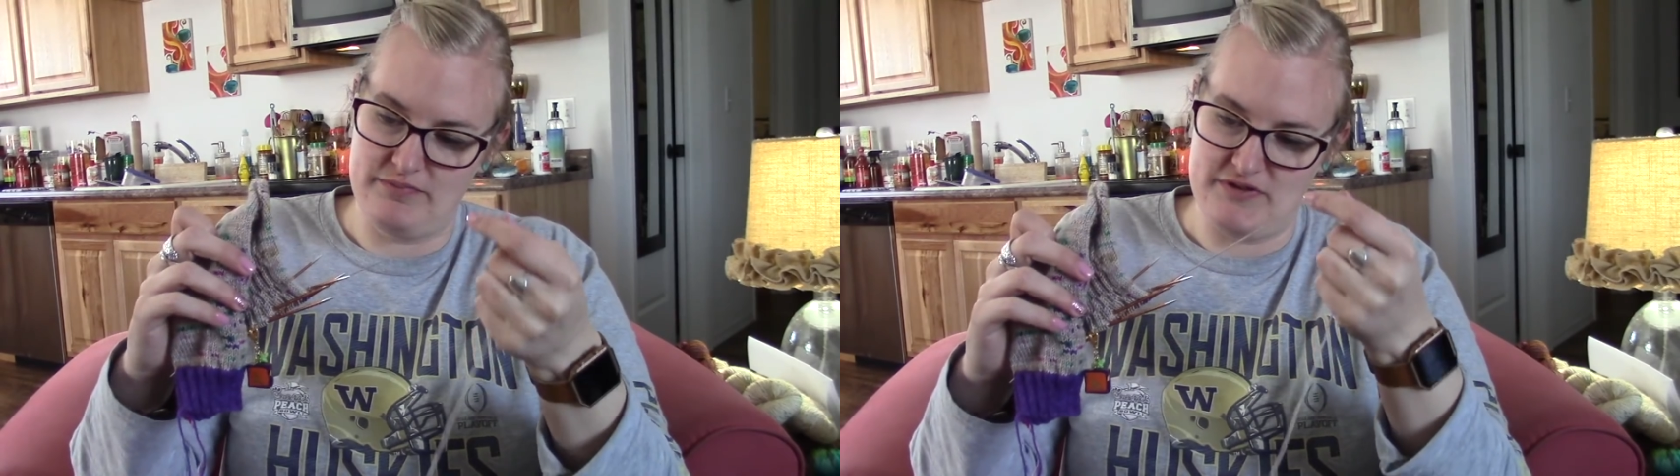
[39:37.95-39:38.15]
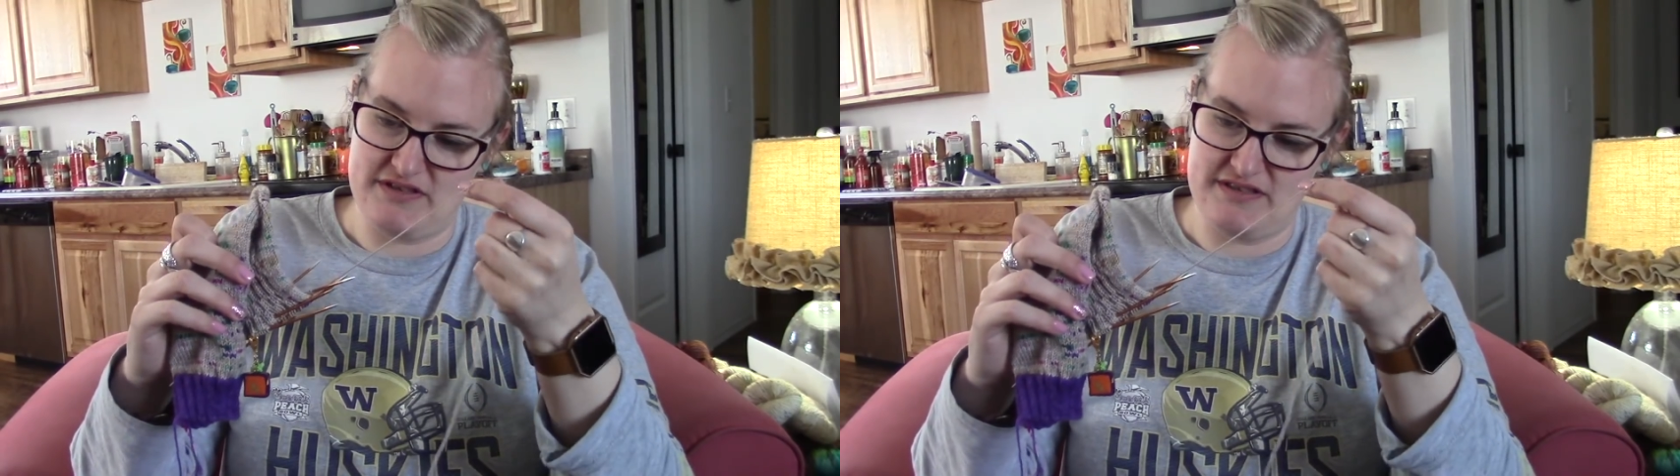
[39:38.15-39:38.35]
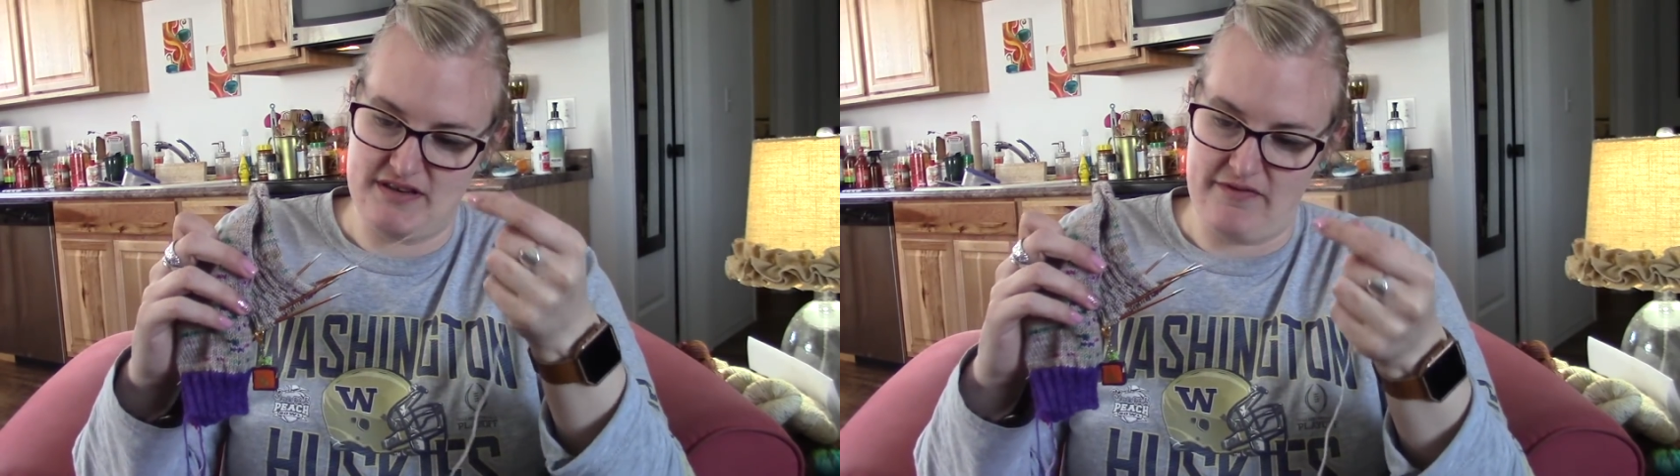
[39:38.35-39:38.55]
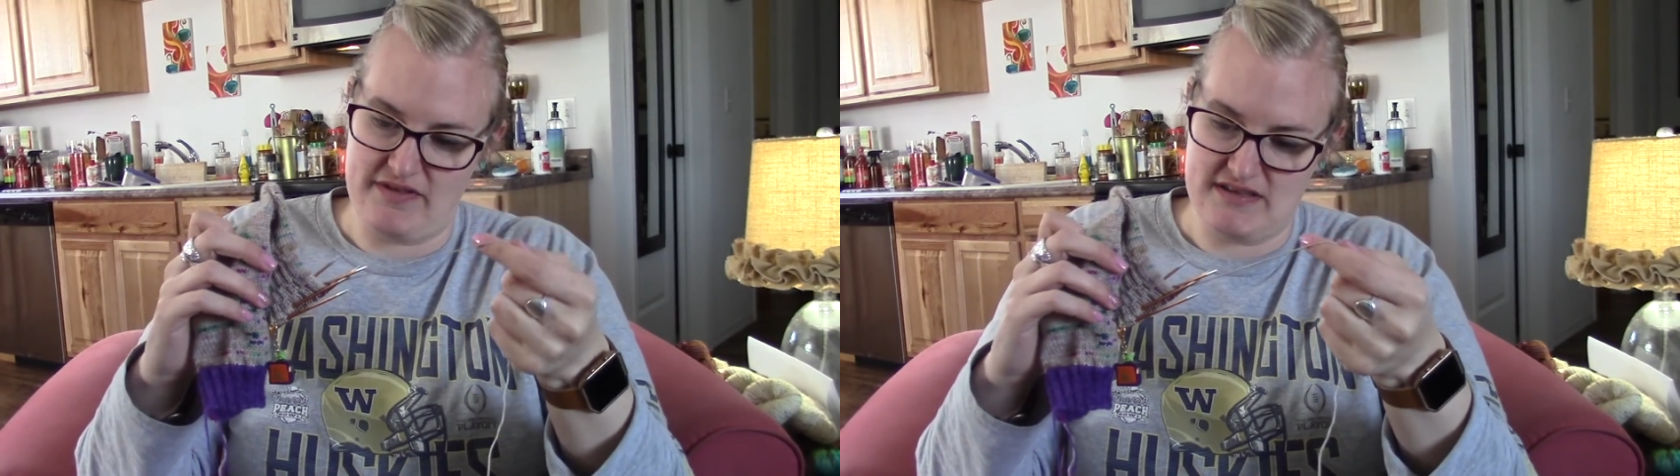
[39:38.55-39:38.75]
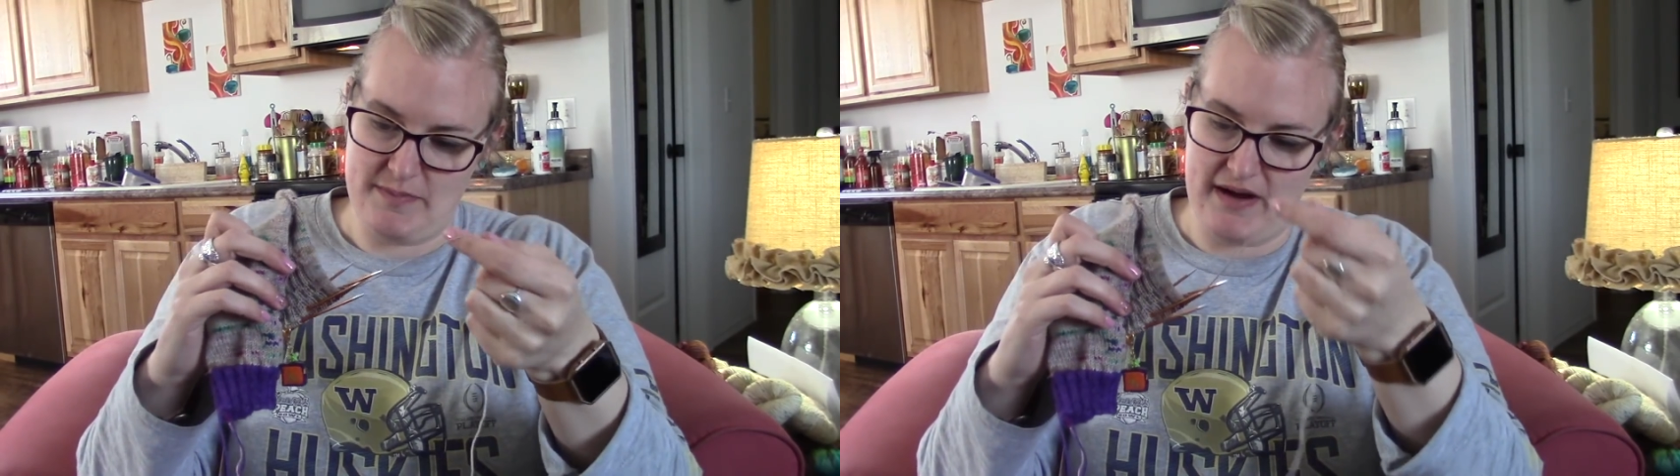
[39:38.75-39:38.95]
just stuff
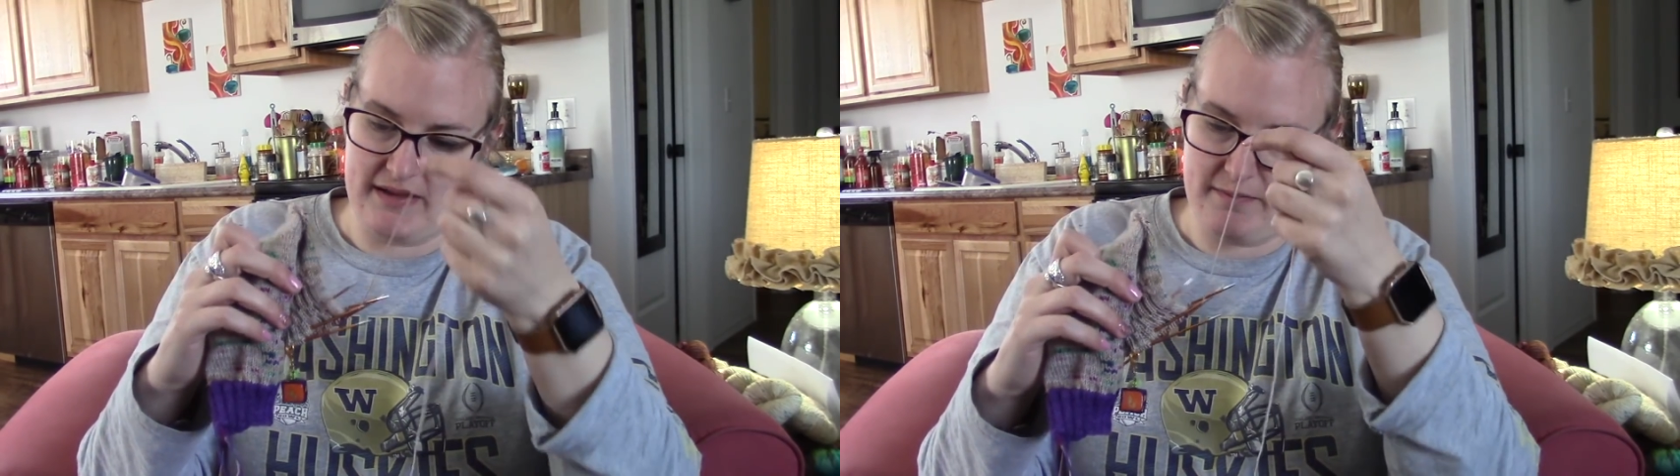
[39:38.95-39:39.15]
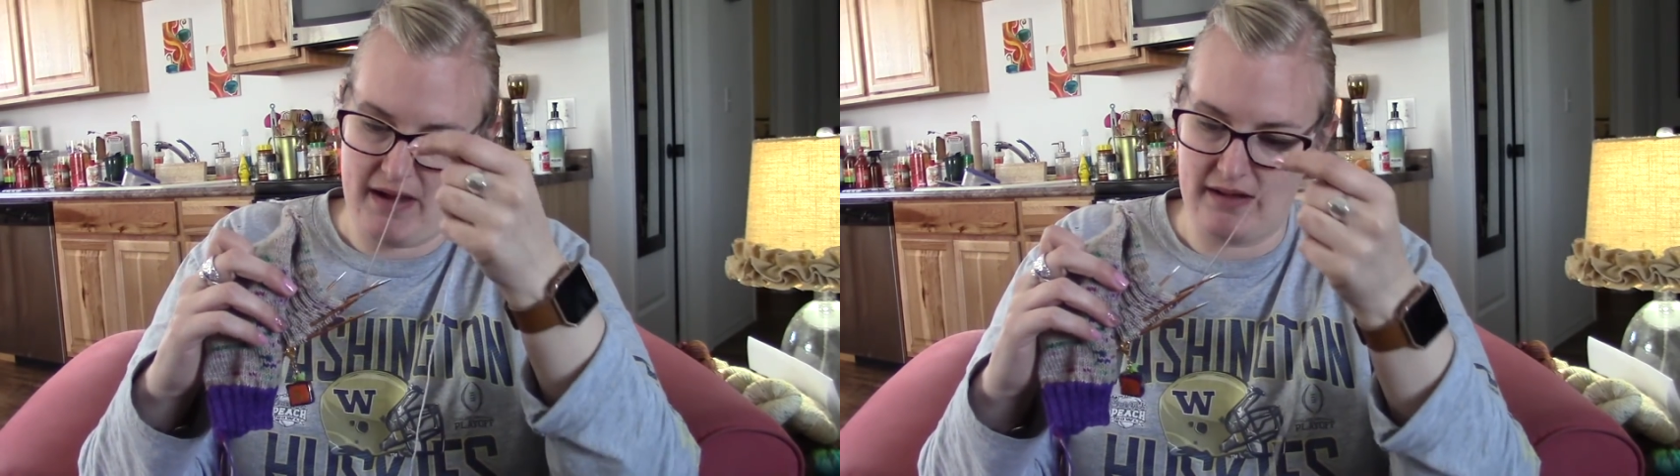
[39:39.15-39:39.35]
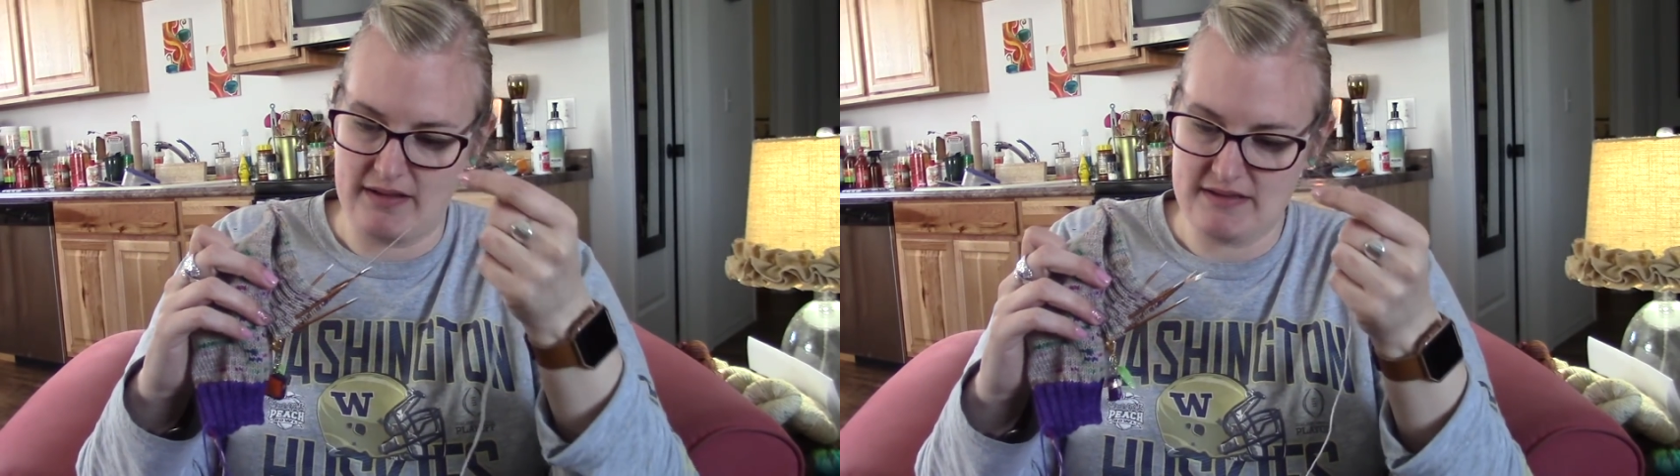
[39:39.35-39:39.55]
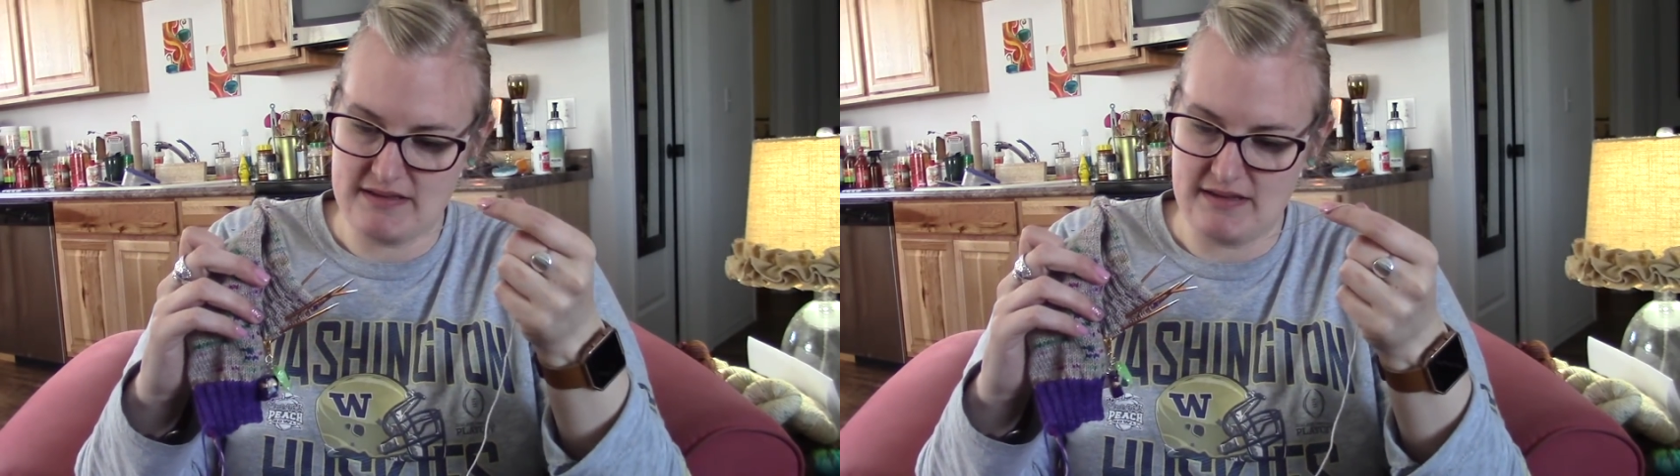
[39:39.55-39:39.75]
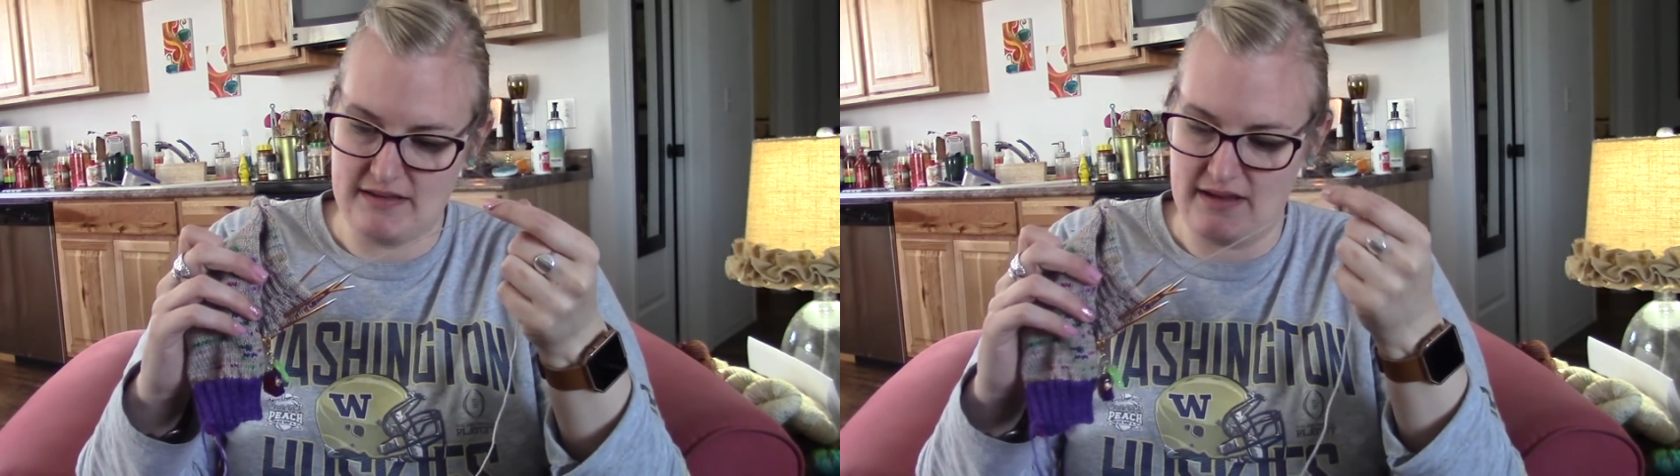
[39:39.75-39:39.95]
this back in the bag, Lacey.